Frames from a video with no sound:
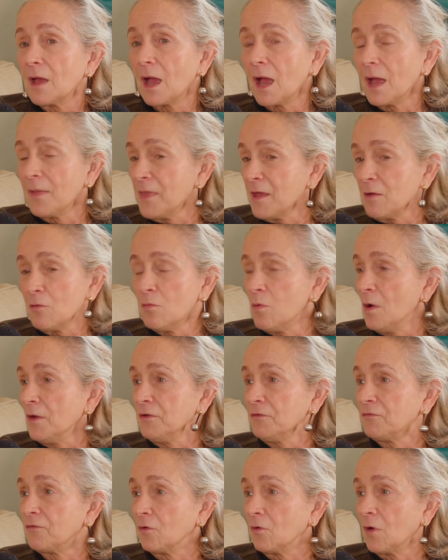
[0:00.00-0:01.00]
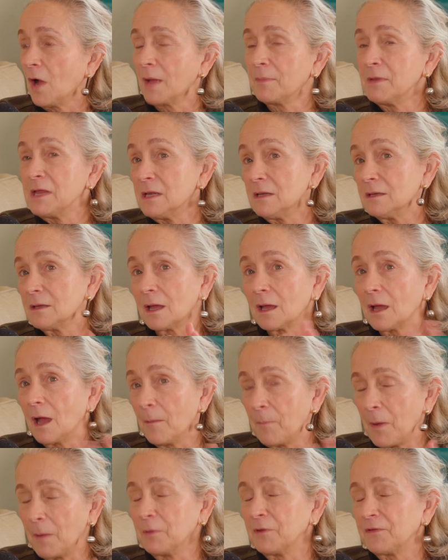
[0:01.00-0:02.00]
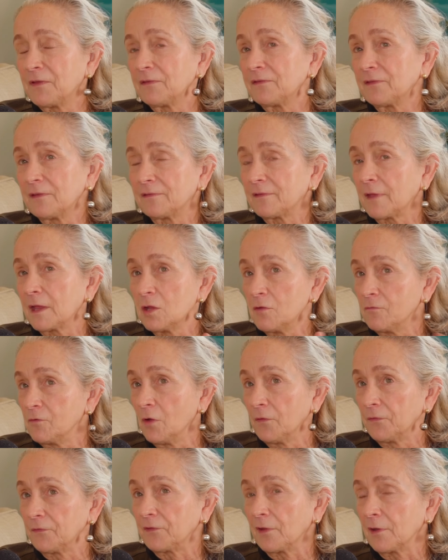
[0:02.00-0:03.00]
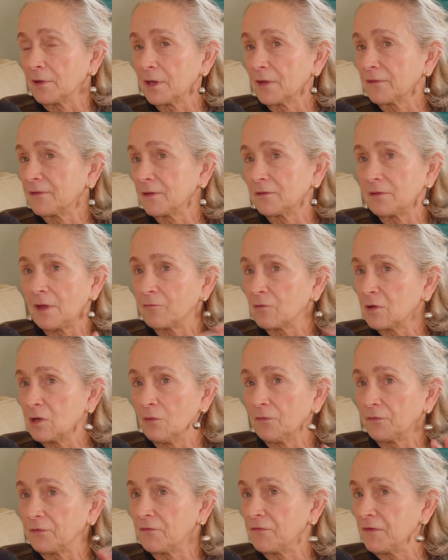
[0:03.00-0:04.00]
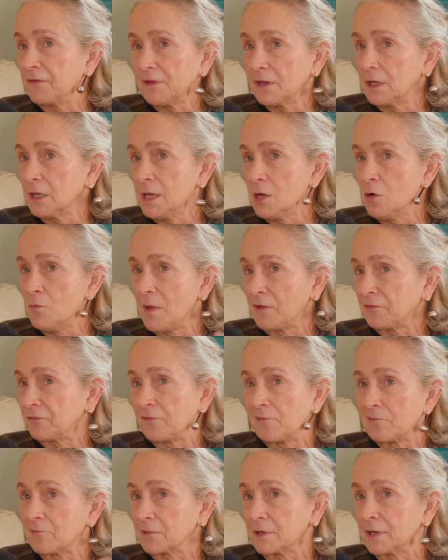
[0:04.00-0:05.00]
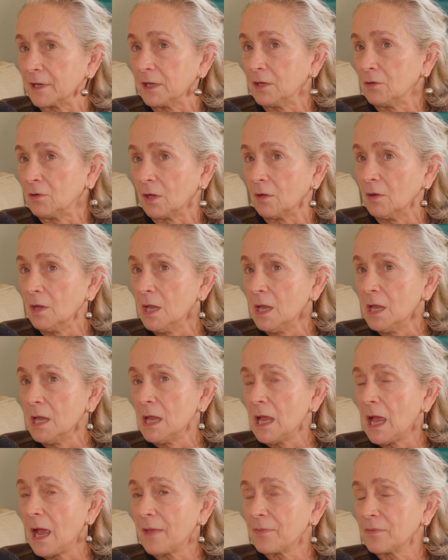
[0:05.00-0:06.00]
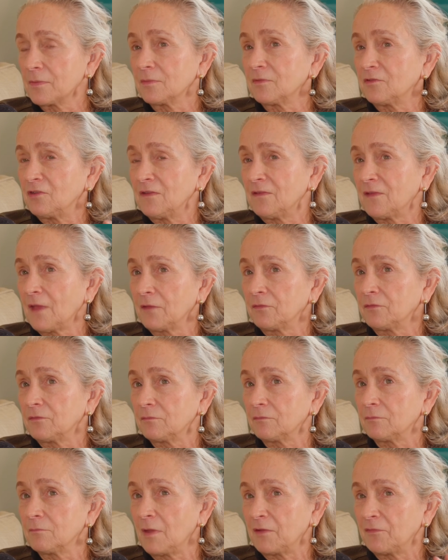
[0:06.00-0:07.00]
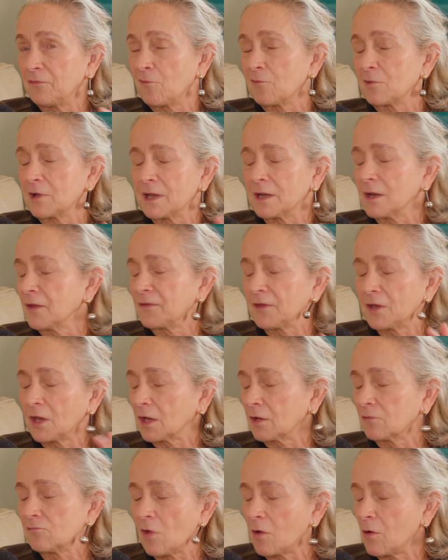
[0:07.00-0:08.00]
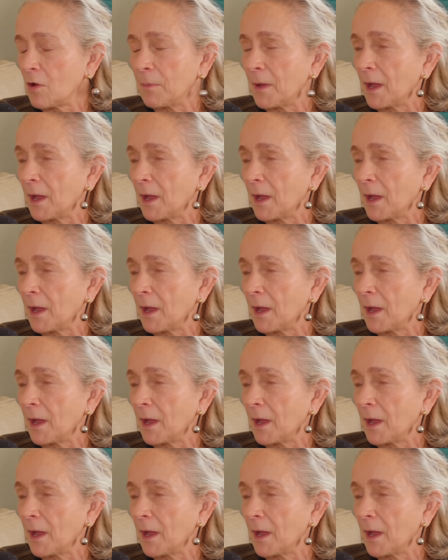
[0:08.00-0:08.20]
and they were wonderful. I mean, her publicist did say, you've lost her. And I said, have we lost her physically or metaphorically? And she said, metaphorically. And I said, I can row her